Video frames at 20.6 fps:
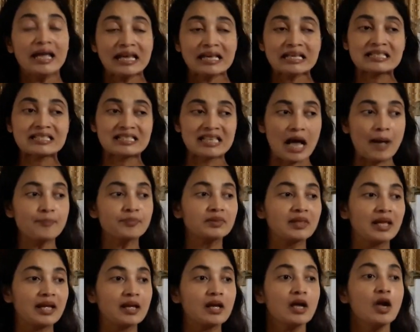is
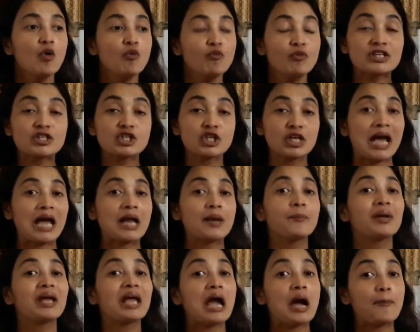something which can be